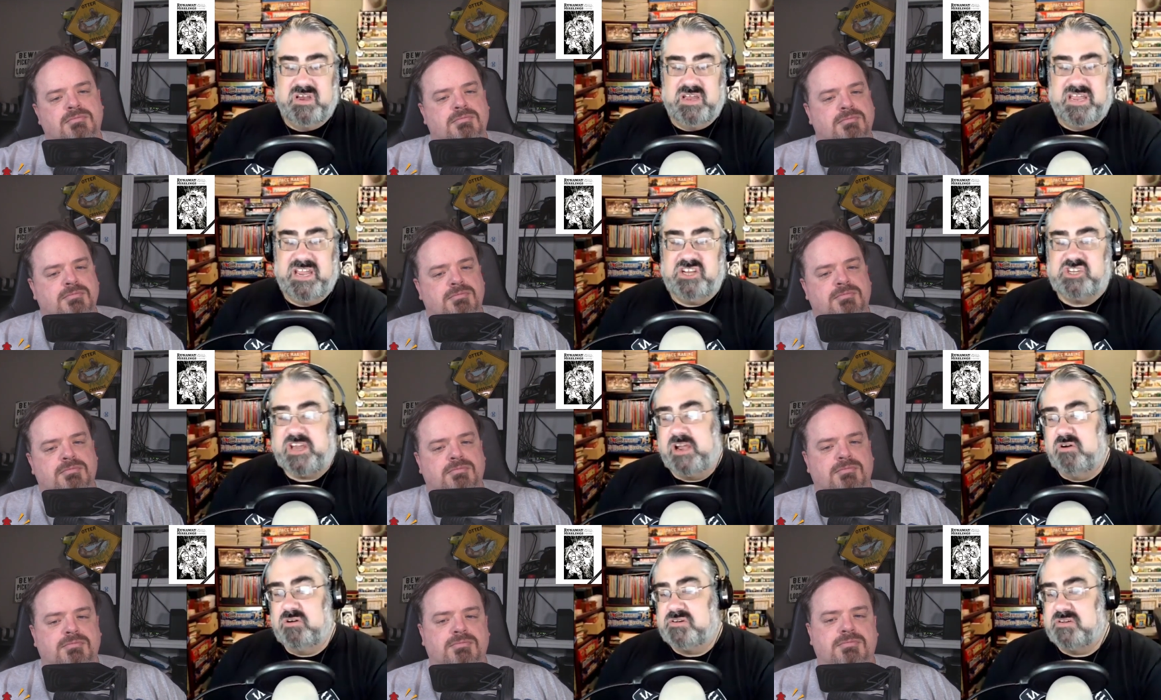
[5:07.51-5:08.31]
Speaker 1: Each
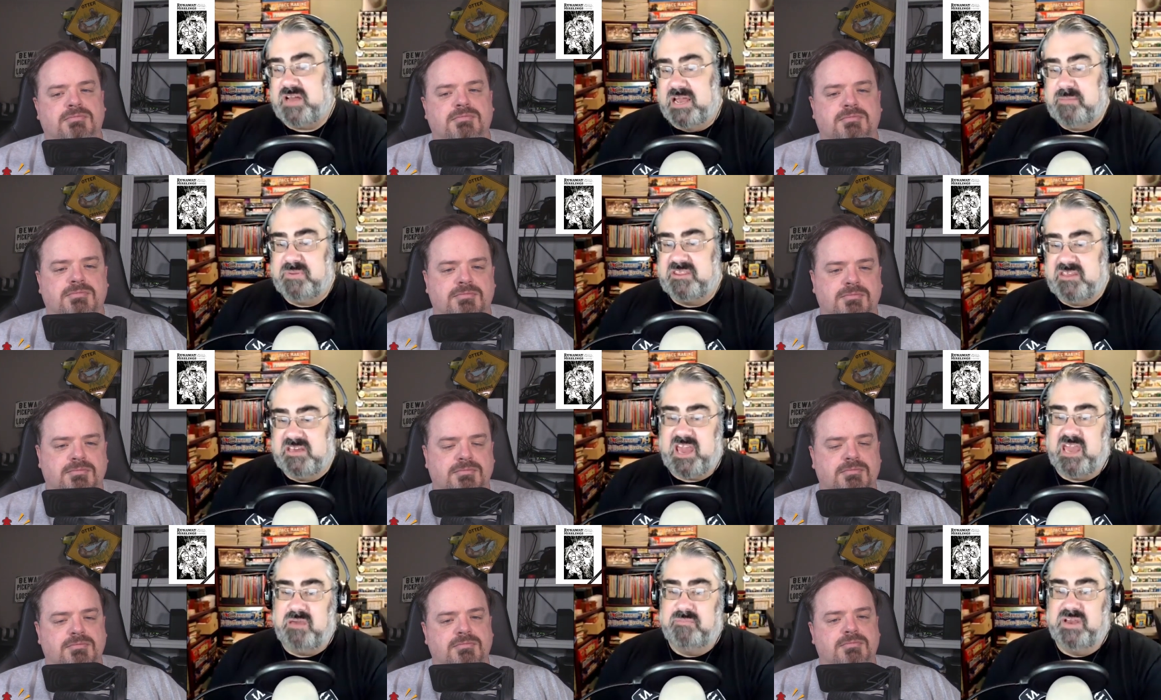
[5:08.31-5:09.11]
character type in the
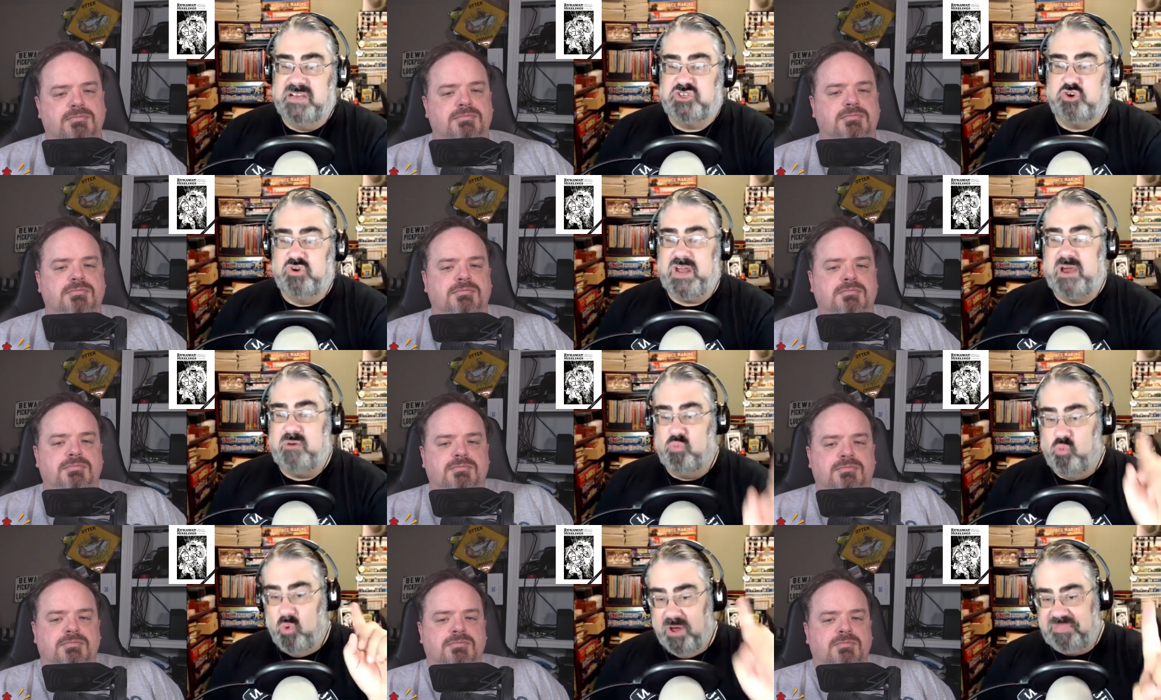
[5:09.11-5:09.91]
game is good at
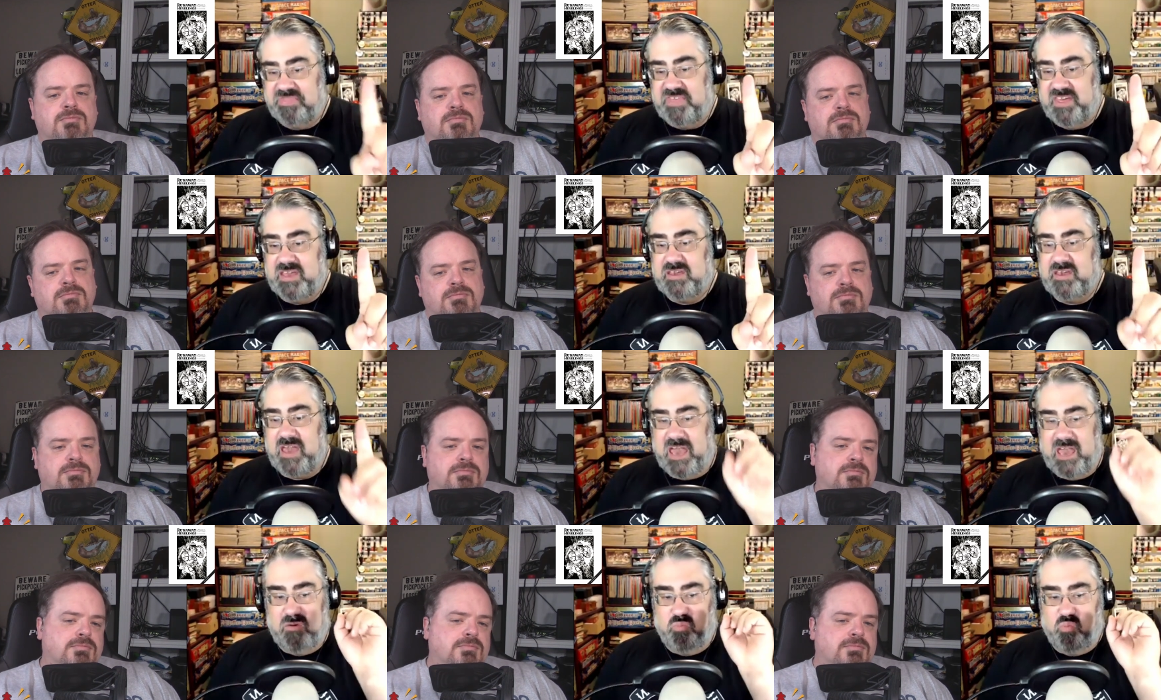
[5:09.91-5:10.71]
one thing
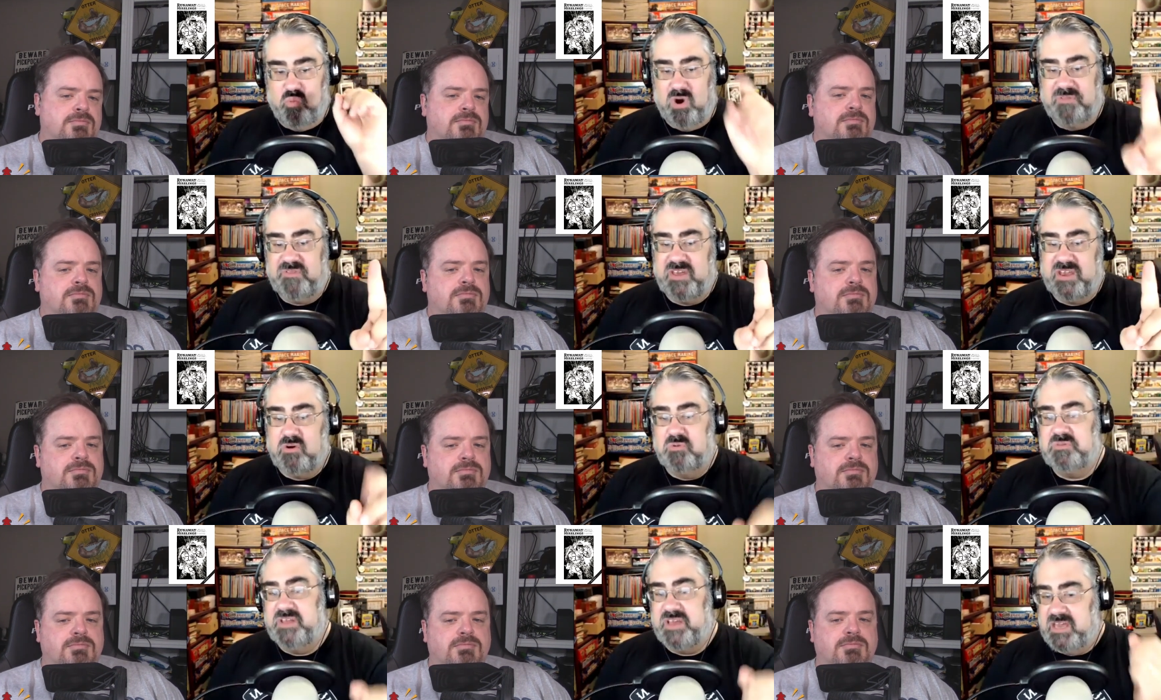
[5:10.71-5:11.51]
and one thing
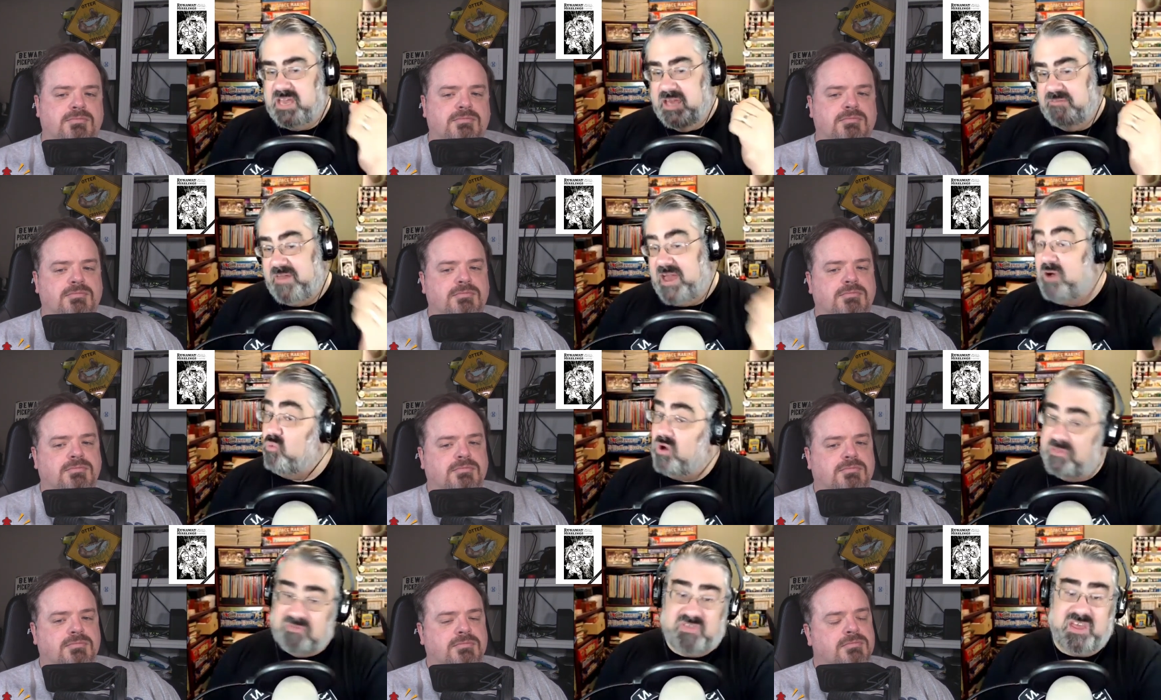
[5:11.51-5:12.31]
only, and that
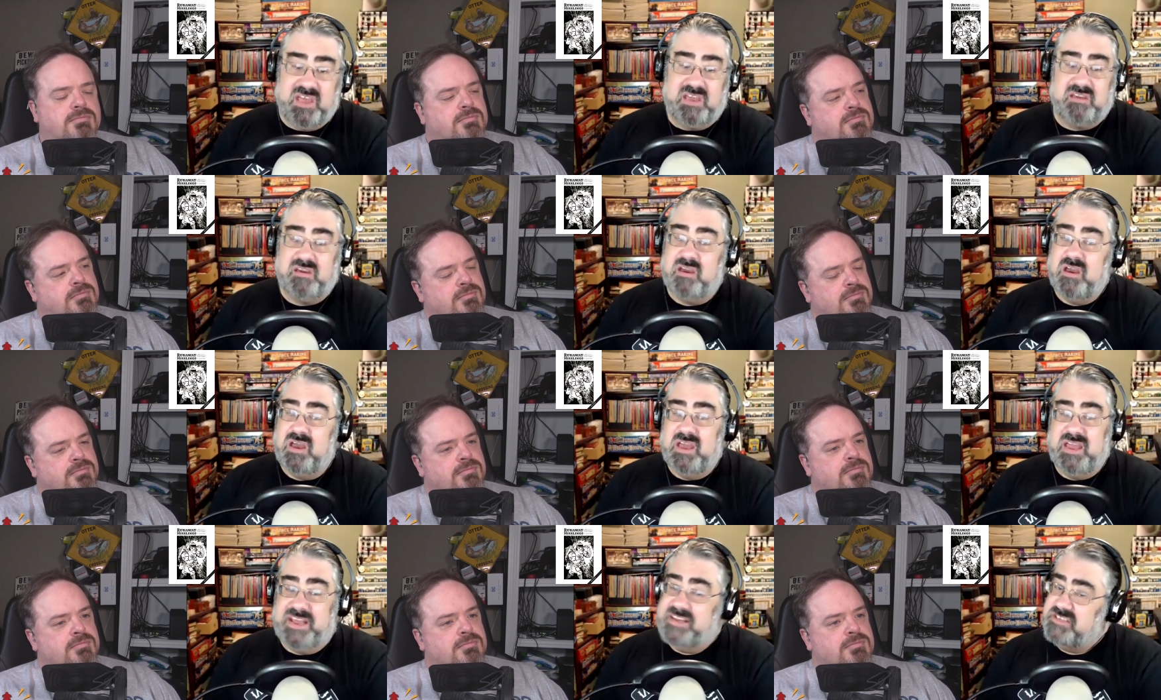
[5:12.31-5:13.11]
one thing
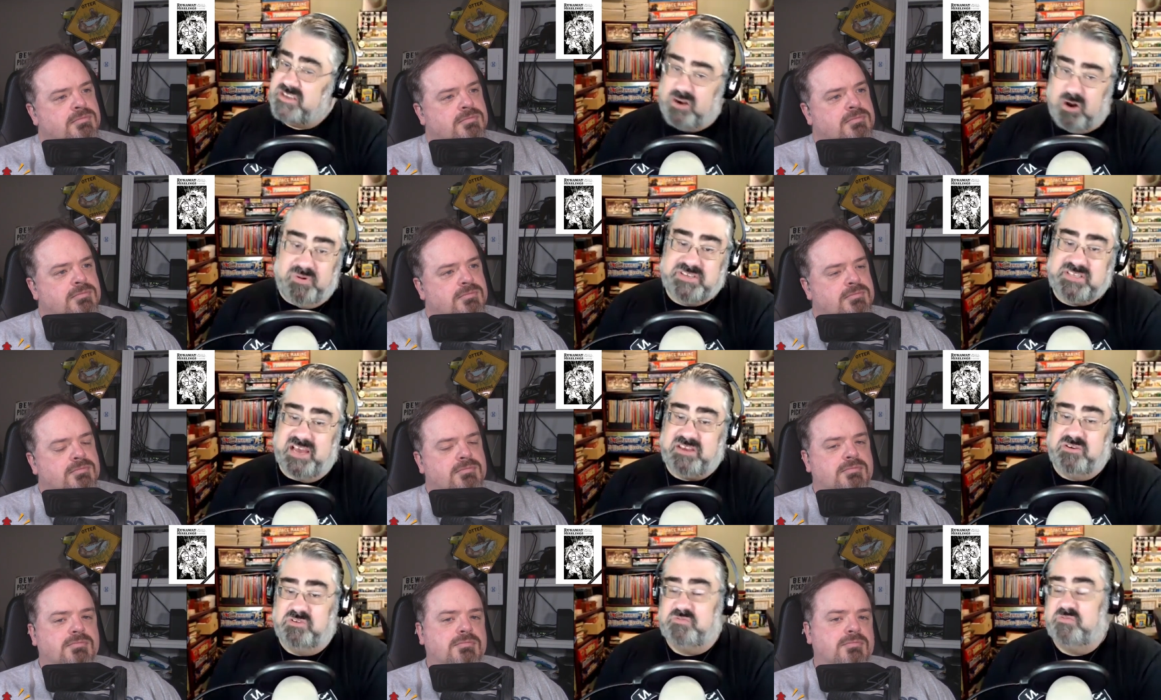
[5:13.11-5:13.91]
isn't always
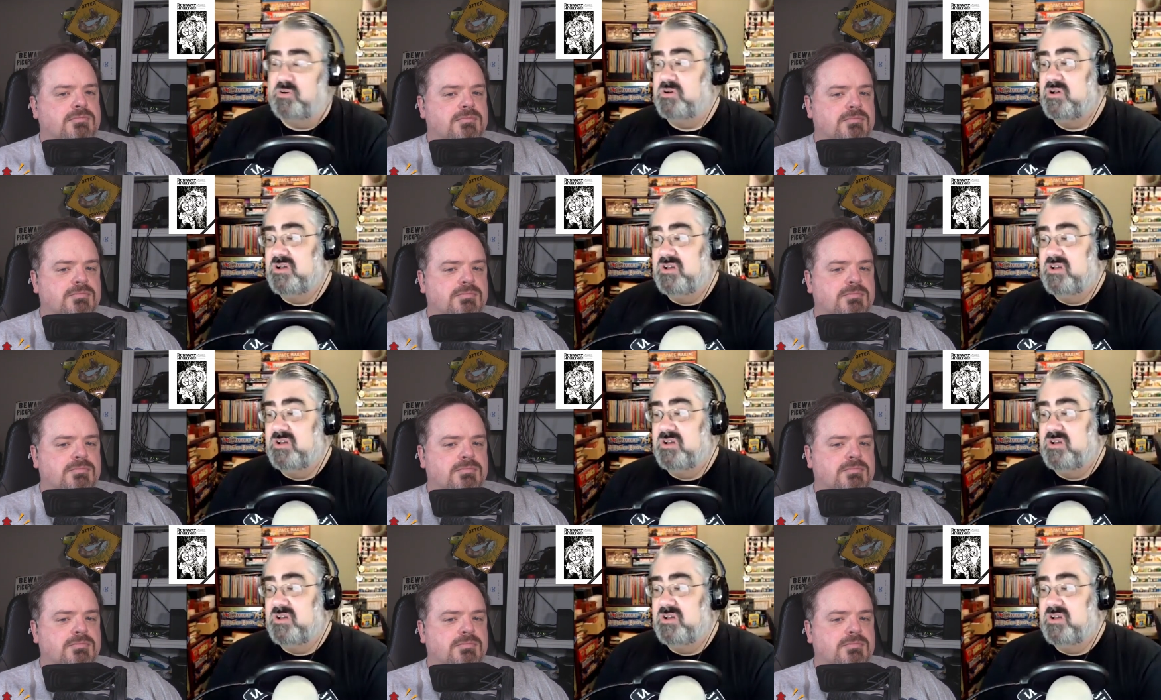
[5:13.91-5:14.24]
that useful.